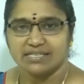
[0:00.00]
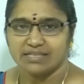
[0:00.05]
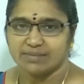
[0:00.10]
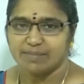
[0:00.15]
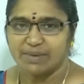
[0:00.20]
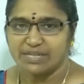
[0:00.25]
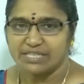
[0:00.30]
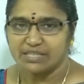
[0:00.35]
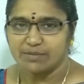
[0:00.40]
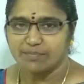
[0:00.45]

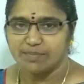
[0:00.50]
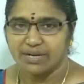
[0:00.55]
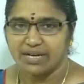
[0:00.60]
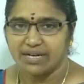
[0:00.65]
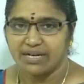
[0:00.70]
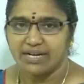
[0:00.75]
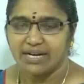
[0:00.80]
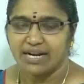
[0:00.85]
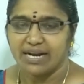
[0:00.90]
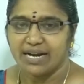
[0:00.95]

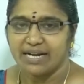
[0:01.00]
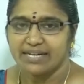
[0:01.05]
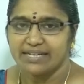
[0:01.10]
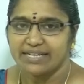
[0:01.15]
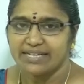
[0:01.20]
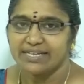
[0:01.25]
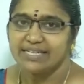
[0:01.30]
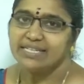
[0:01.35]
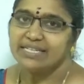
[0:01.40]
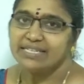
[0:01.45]
Bachpan and
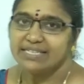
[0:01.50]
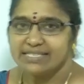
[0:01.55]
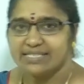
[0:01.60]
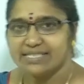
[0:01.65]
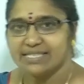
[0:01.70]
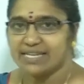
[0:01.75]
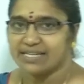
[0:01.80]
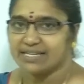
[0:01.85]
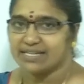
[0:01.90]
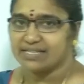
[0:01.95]

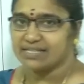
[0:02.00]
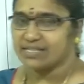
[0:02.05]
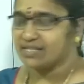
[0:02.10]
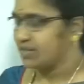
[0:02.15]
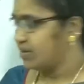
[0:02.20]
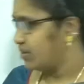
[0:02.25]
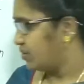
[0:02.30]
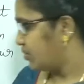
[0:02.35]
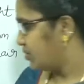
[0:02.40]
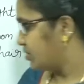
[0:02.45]
circus.
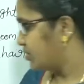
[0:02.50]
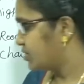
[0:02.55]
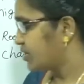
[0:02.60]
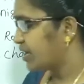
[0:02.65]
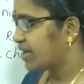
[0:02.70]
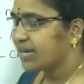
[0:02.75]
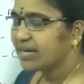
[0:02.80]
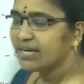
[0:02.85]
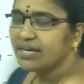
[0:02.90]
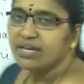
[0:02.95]

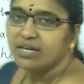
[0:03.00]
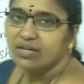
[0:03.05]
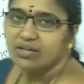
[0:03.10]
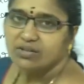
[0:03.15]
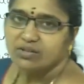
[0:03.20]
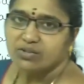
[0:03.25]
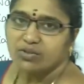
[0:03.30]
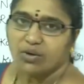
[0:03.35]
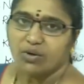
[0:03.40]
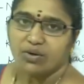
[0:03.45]
Say,
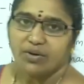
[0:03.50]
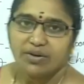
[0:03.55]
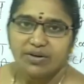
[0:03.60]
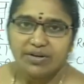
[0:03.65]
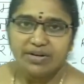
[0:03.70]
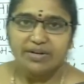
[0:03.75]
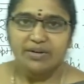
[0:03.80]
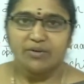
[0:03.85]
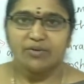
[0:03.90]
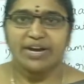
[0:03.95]
So,
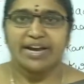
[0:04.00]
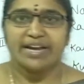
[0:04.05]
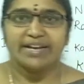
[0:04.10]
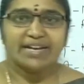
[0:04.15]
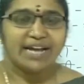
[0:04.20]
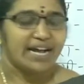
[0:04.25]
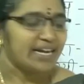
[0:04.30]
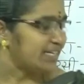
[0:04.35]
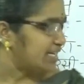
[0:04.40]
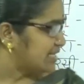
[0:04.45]
you
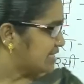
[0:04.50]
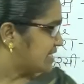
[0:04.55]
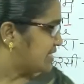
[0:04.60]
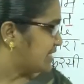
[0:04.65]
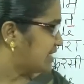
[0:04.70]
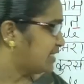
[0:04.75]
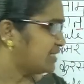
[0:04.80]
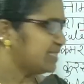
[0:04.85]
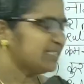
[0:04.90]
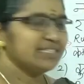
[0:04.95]
can
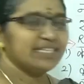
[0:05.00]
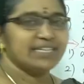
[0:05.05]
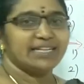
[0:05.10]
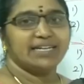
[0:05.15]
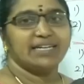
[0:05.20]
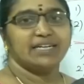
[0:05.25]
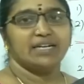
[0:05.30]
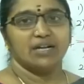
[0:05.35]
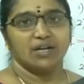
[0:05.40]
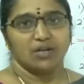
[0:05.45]
understand the
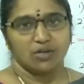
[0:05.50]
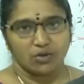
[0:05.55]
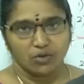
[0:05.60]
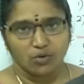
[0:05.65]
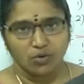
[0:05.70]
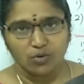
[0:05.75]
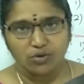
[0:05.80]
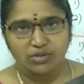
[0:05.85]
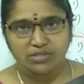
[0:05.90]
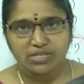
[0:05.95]

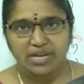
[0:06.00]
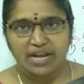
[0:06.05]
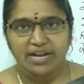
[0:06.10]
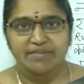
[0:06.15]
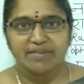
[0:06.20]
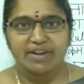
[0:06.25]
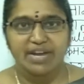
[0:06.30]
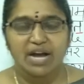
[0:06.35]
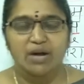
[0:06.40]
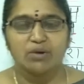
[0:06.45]
rules and
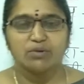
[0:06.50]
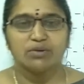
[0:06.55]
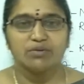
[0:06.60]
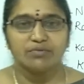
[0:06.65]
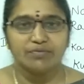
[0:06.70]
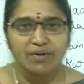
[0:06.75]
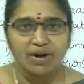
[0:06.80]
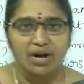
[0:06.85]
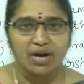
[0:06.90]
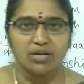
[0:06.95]
we have to
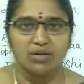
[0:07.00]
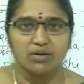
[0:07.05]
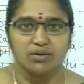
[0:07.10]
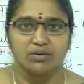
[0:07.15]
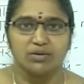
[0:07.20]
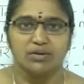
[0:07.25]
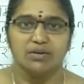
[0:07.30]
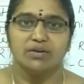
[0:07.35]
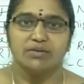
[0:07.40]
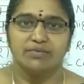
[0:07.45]

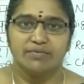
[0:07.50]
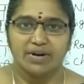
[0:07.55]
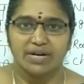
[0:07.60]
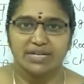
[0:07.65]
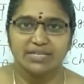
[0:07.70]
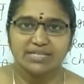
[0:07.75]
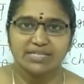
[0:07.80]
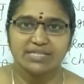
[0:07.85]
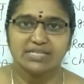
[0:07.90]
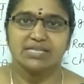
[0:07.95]
follow for
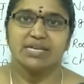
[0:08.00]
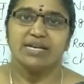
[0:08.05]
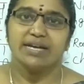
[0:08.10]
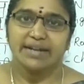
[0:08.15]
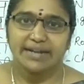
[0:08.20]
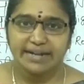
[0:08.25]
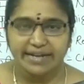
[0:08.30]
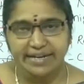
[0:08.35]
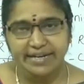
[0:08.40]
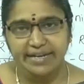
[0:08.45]
this
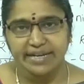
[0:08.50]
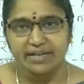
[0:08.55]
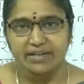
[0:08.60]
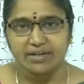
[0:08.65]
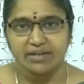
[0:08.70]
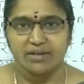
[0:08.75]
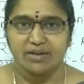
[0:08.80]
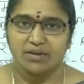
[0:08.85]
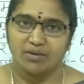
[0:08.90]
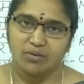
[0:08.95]

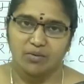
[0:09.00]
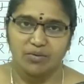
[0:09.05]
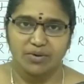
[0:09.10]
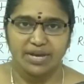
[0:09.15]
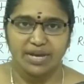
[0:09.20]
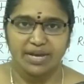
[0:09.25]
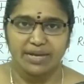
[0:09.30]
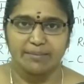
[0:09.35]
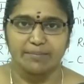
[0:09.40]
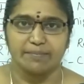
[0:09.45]
reading.
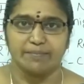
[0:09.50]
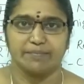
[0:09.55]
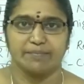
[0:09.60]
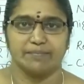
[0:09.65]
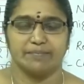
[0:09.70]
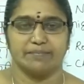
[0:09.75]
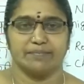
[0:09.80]
Okay.